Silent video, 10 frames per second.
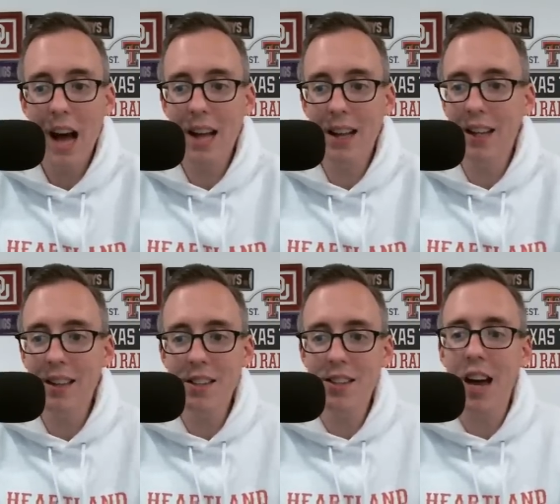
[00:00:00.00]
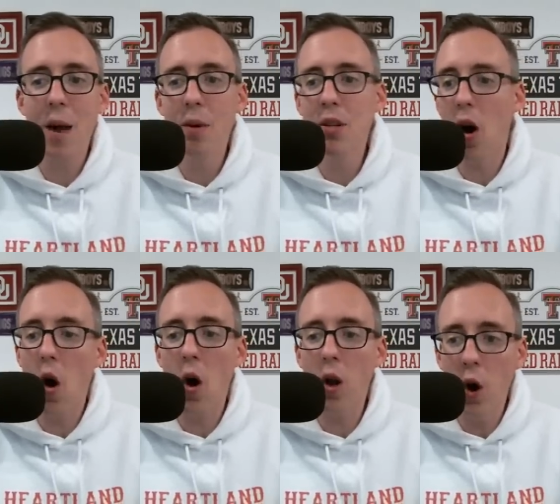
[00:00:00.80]
Like, this guy was
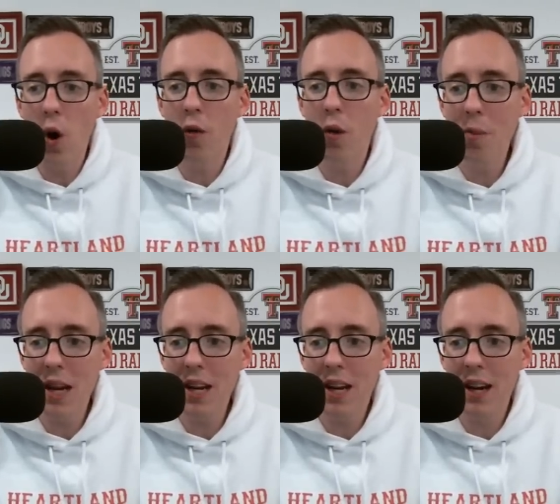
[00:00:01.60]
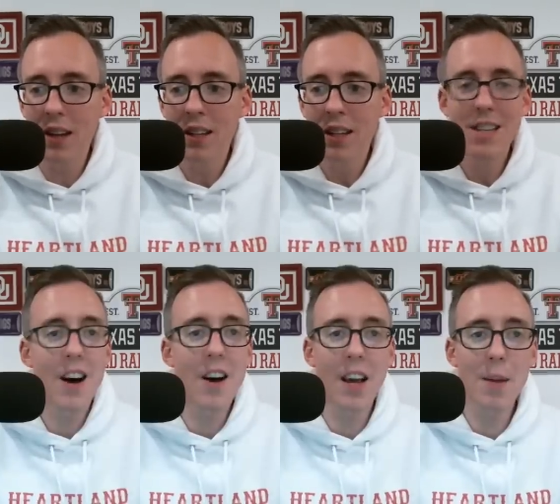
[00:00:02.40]
all over media
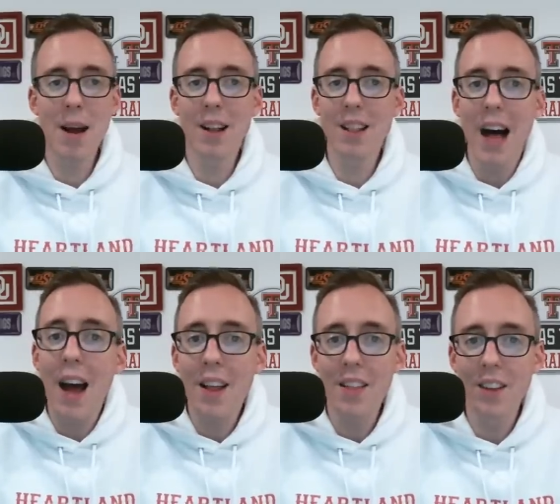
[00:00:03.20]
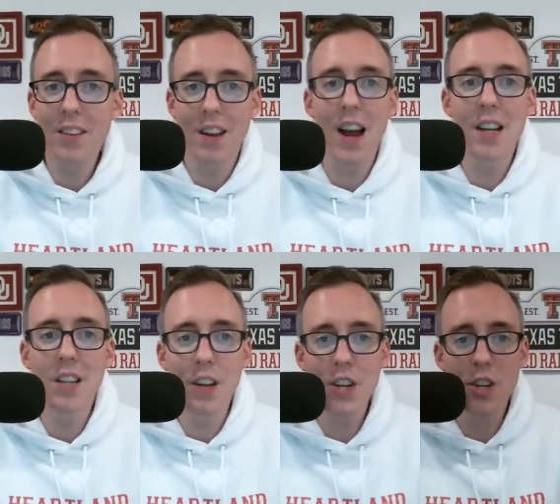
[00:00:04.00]
talking about a lot of these kinds of
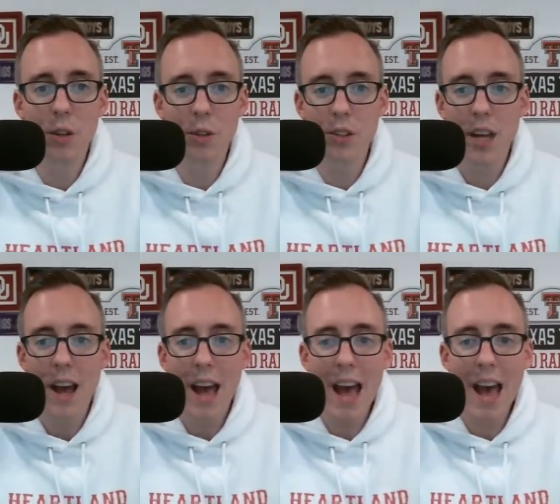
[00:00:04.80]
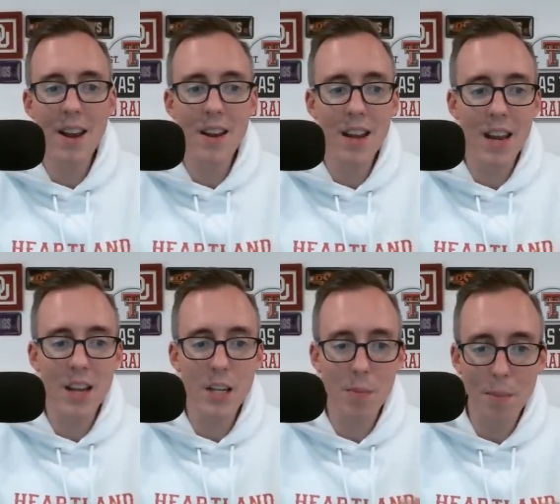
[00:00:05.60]
issues. And he
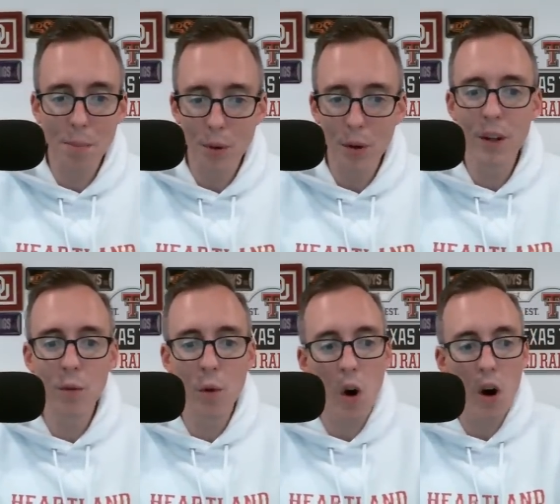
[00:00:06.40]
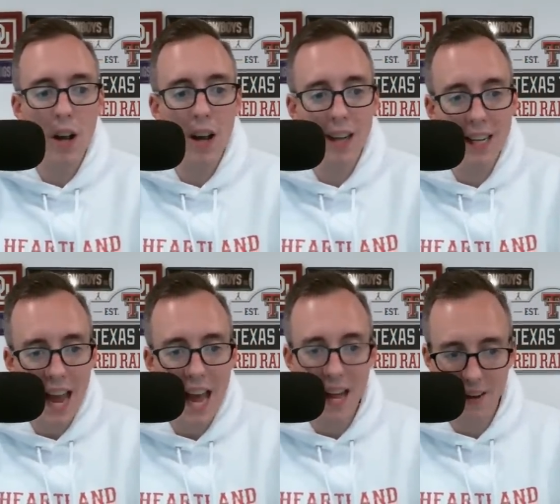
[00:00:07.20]
has been proven wrong
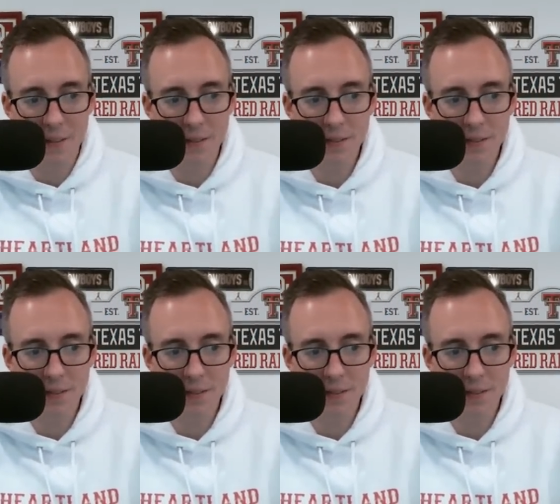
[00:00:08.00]
again.